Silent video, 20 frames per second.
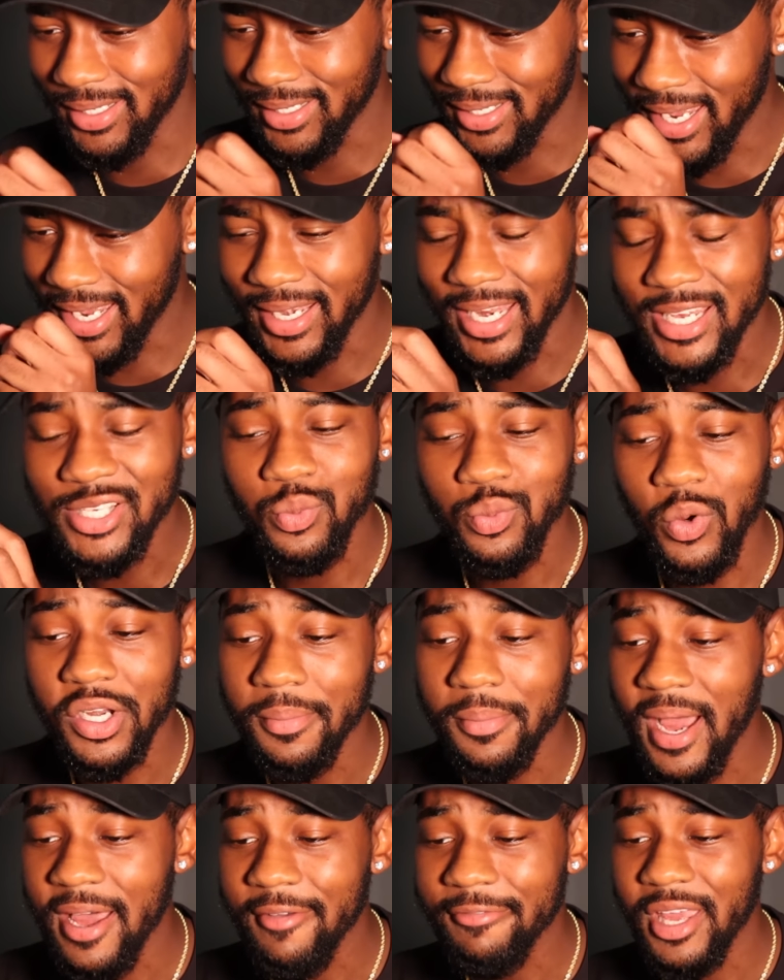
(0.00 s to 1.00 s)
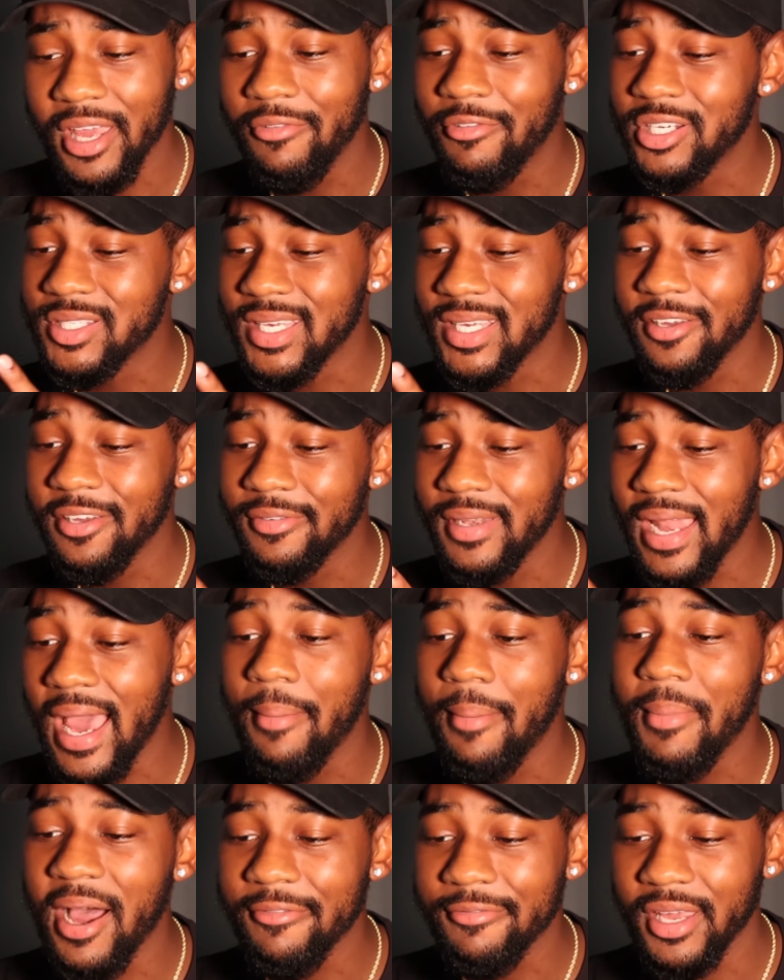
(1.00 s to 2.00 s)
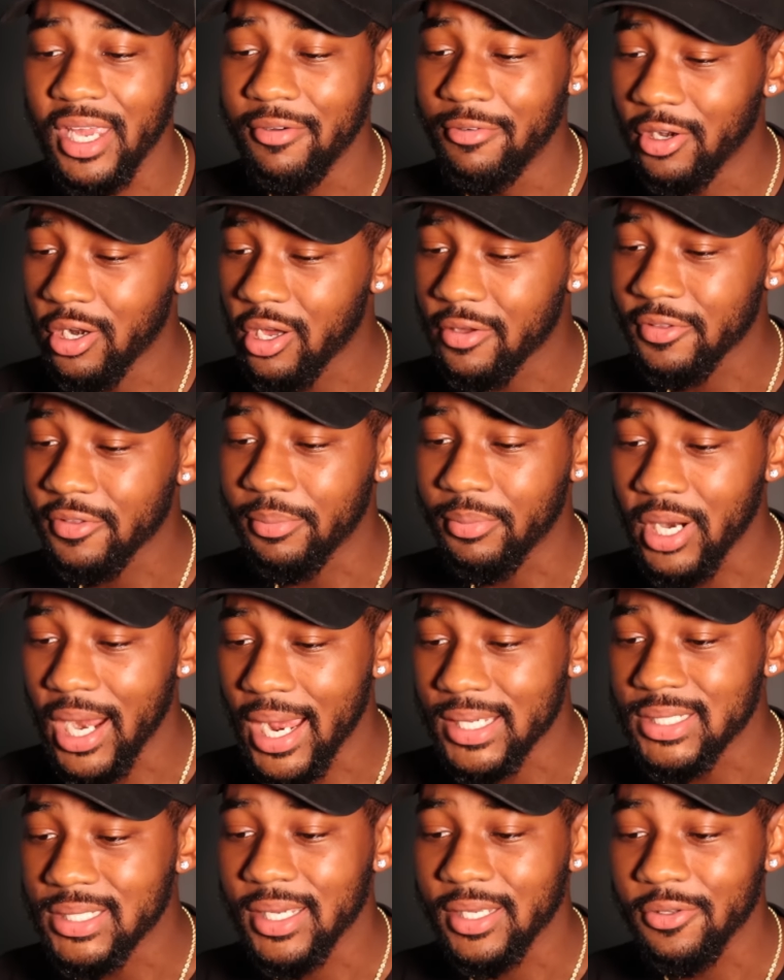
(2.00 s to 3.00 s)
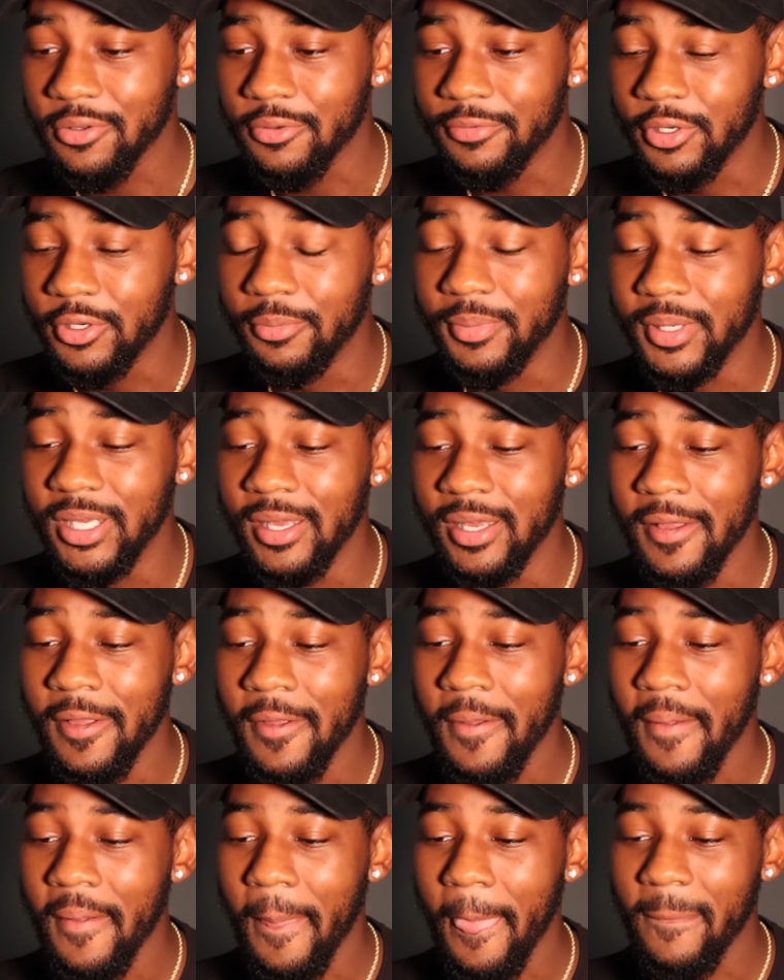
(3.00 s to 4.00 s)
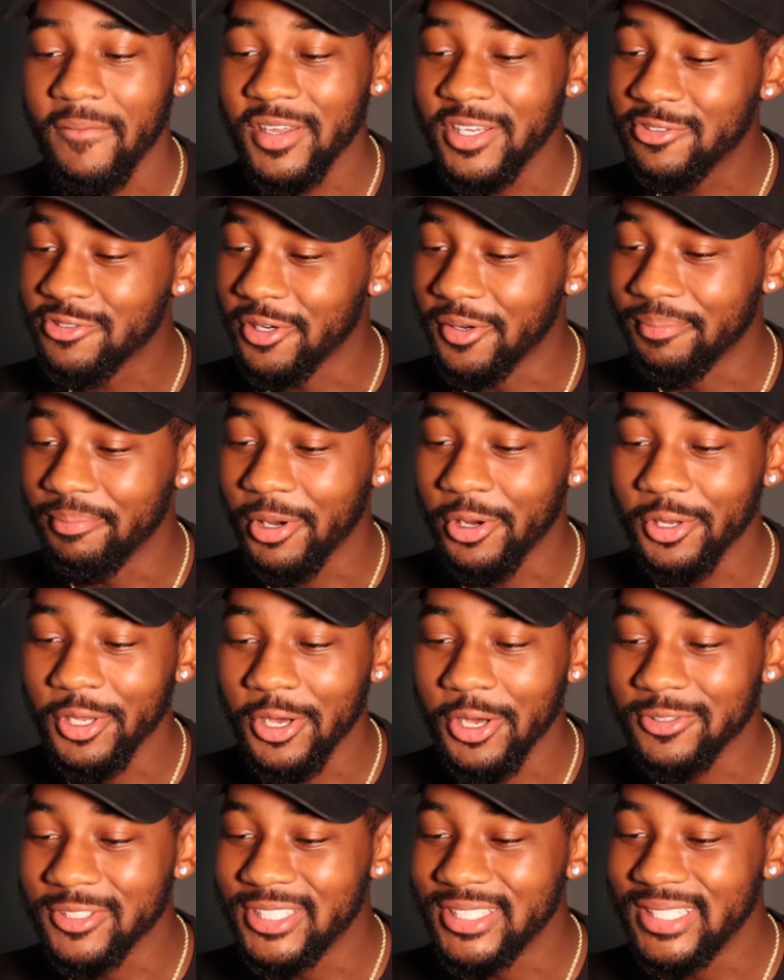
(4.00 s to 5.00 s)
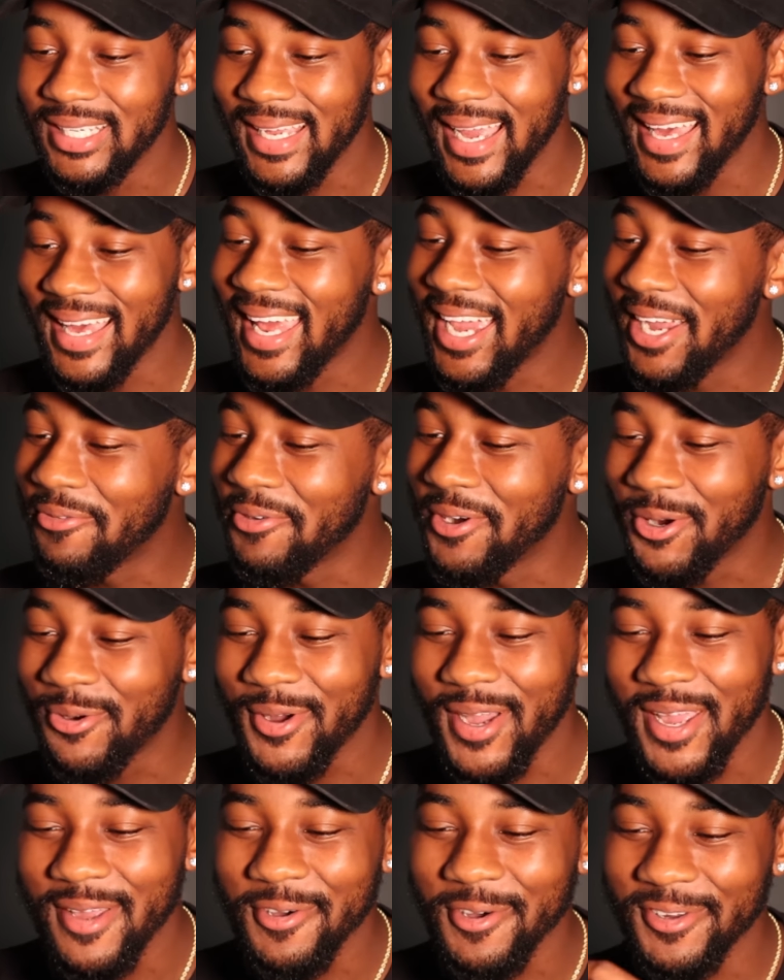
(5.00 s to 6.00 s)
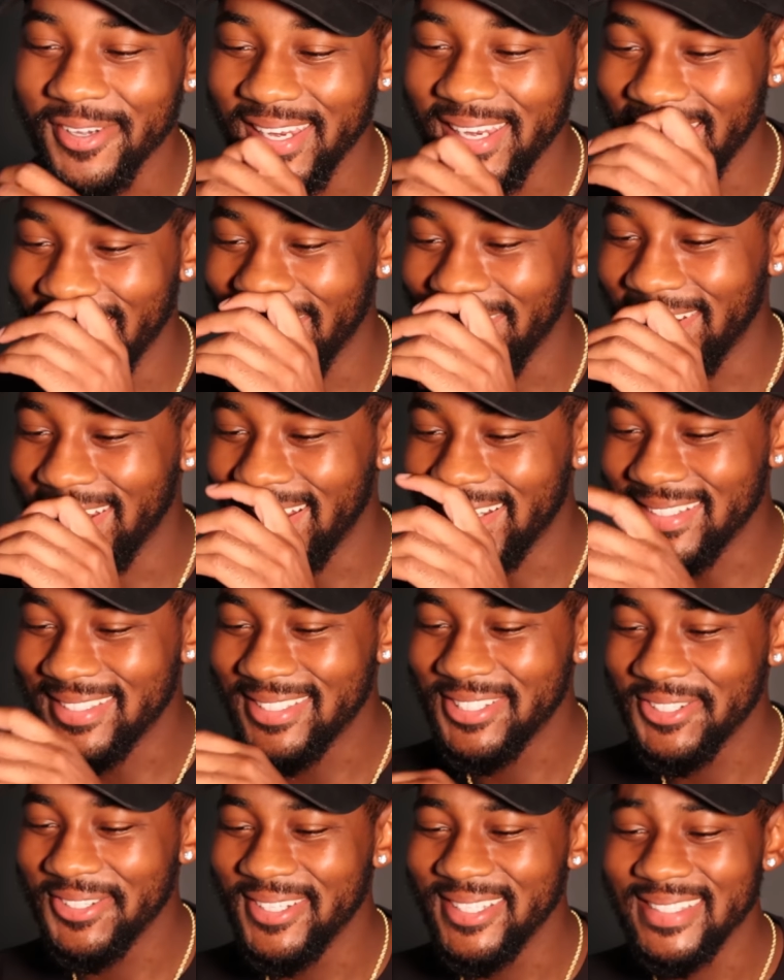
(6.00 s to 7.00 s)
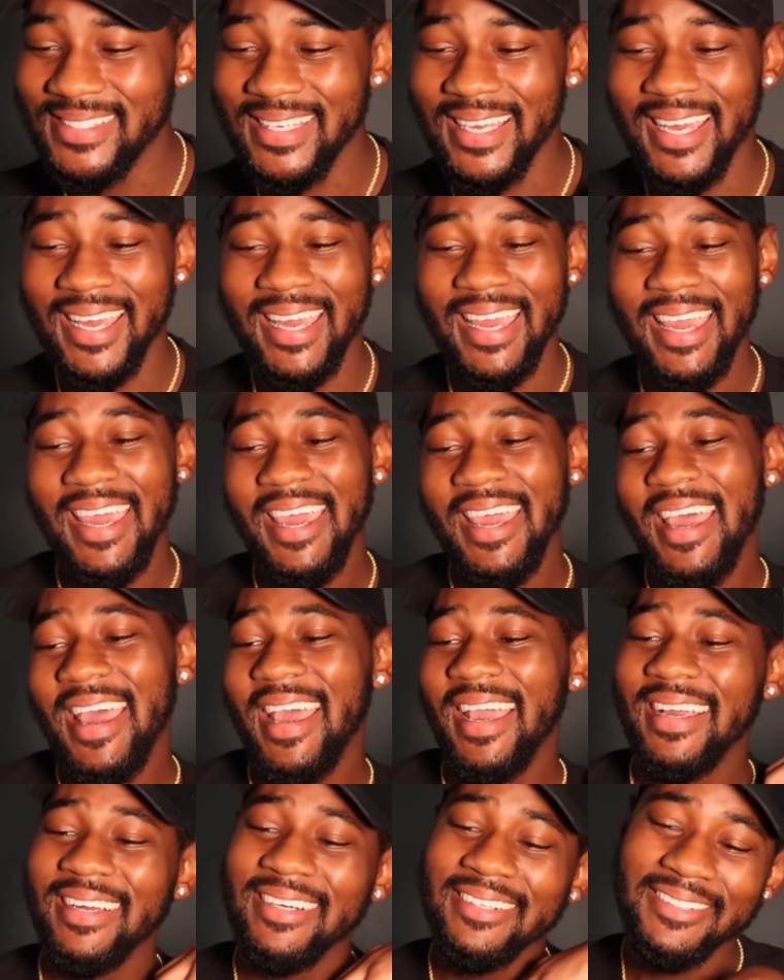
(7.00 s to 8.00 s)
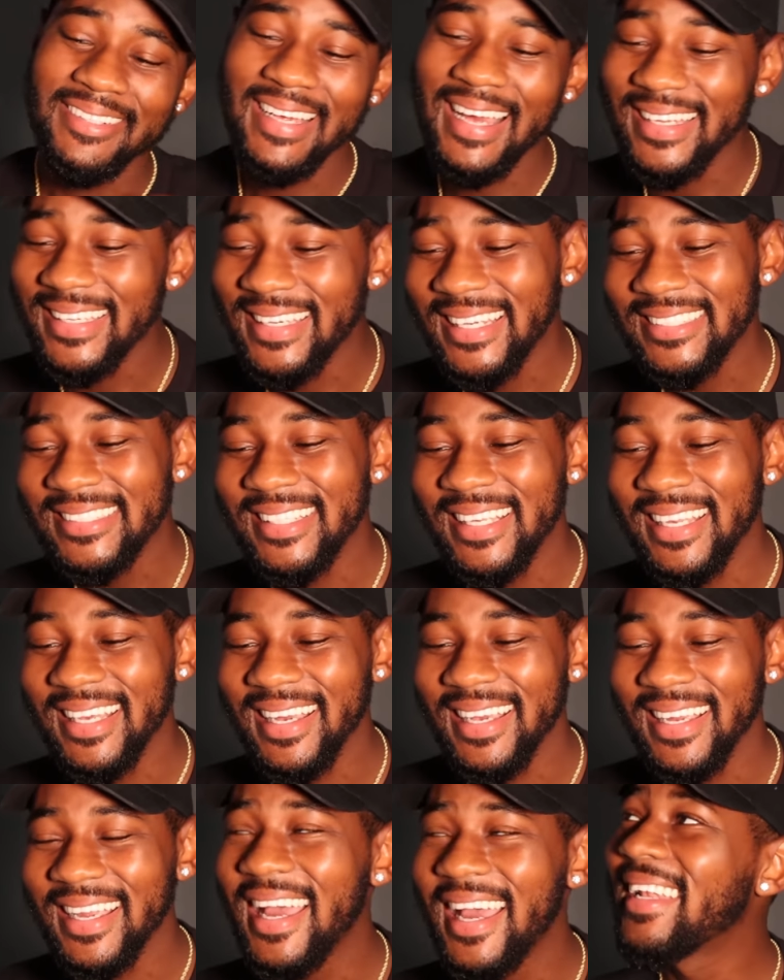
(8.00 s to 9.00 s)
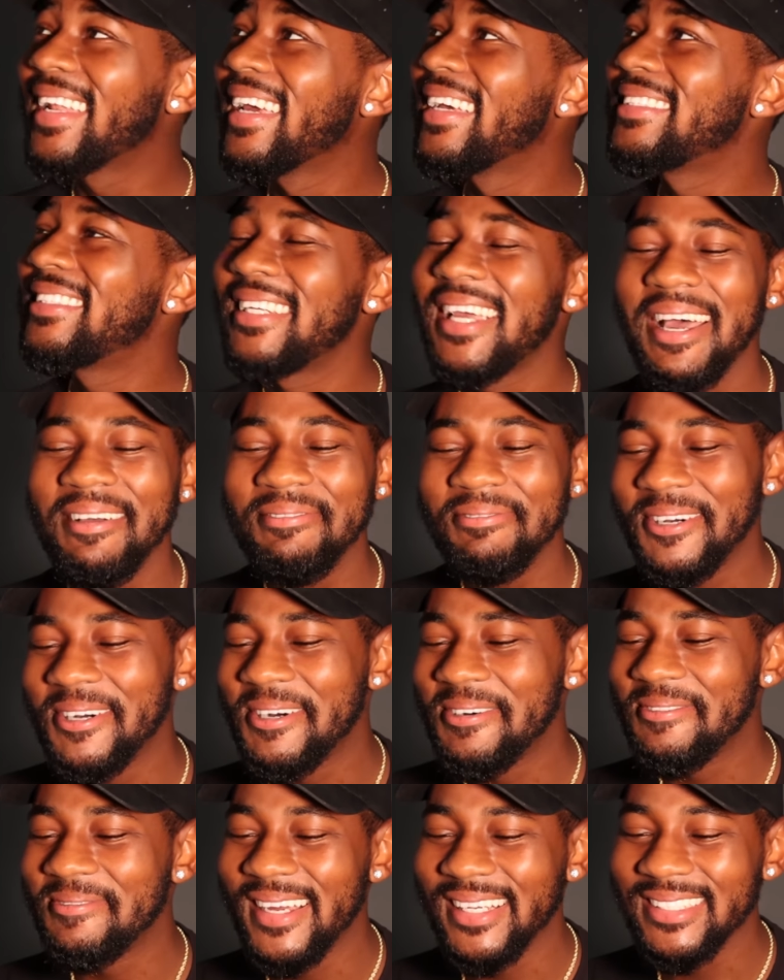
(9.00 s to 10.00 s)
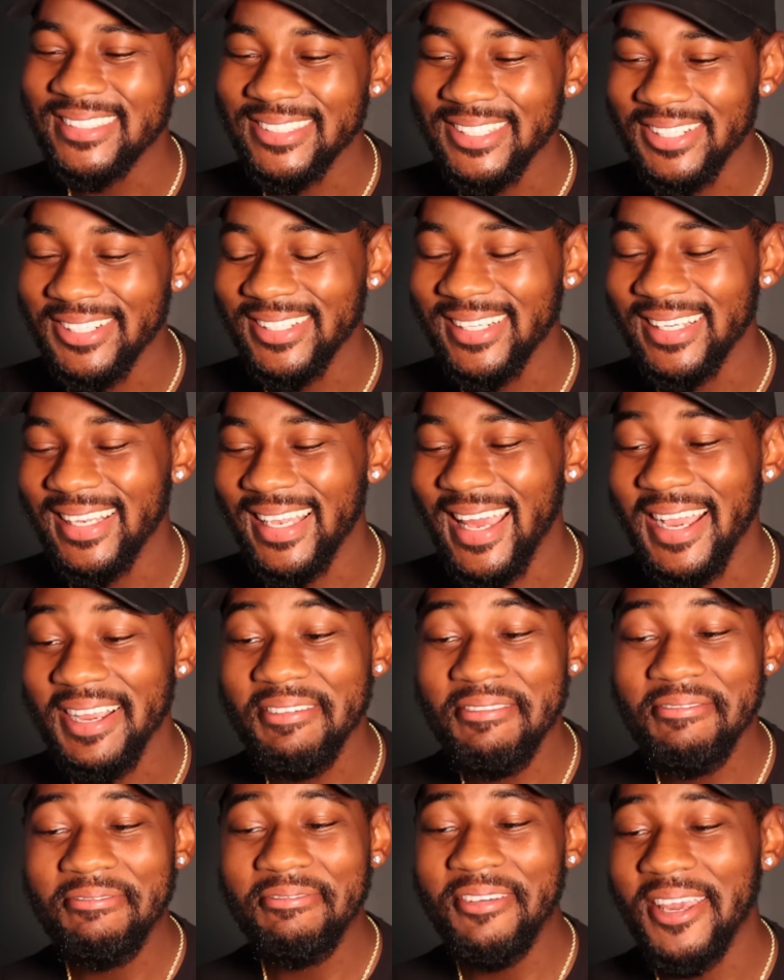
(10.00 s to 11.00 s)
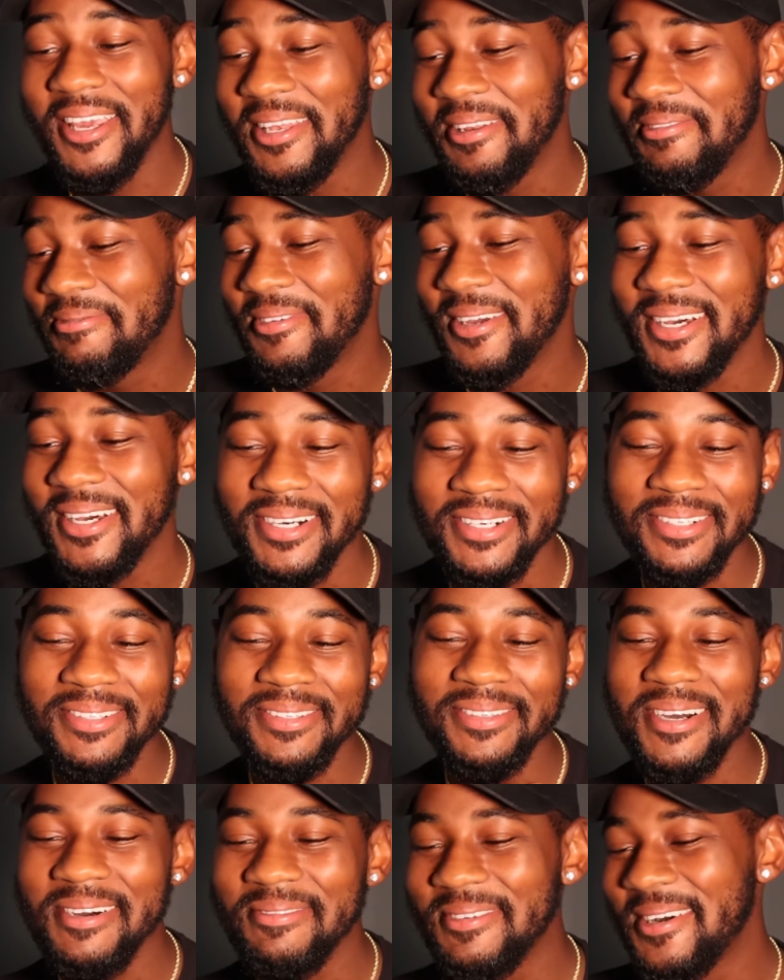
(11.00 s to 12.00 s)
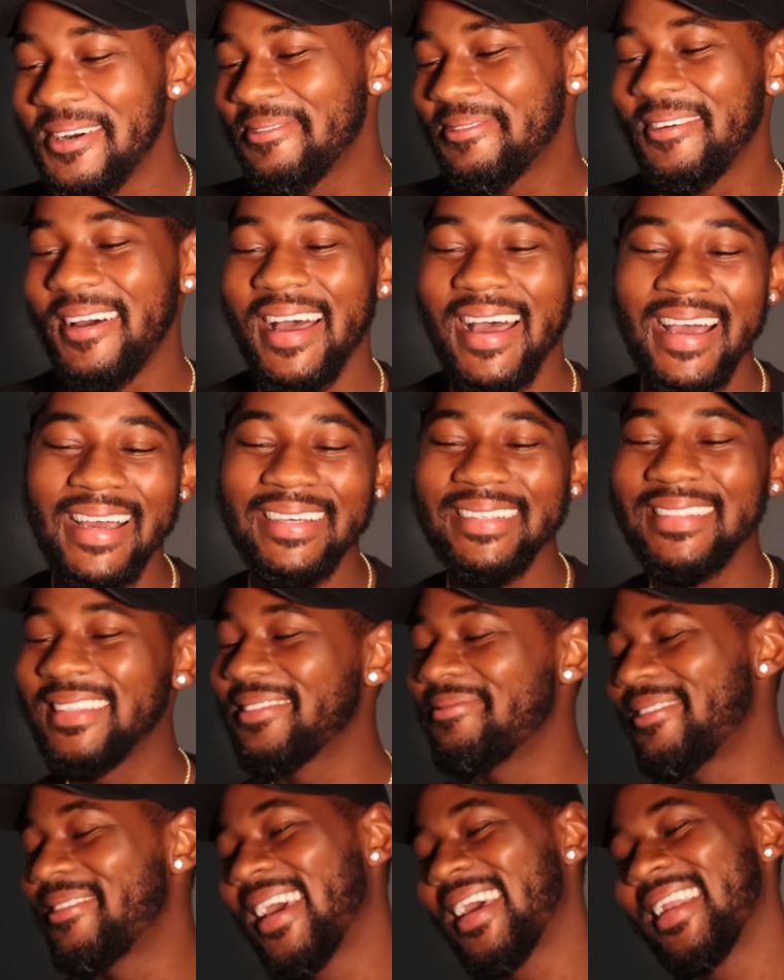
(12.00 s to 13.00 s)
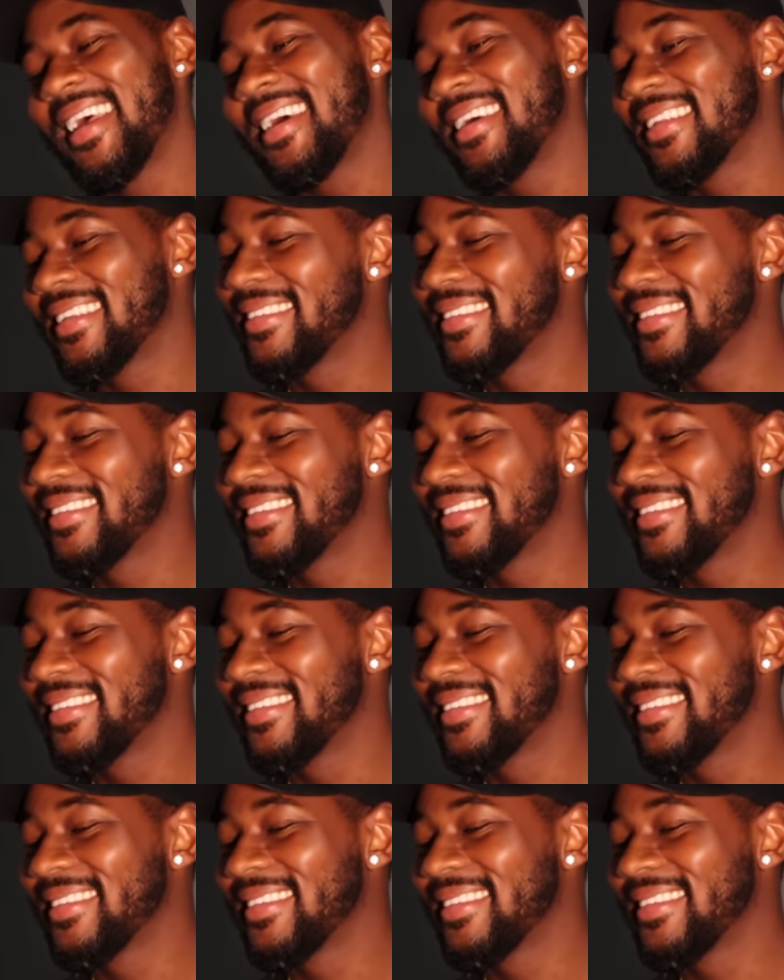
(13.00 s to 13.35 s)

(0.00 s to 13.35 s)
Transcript: man. That's one of my favorites, if not my favorite, off the project. You feel me? Featuring Polo G. I like what Quavo did on there too. He said, "Got that, got that chop on my shoulder like a Fendi belt." One point five, man. That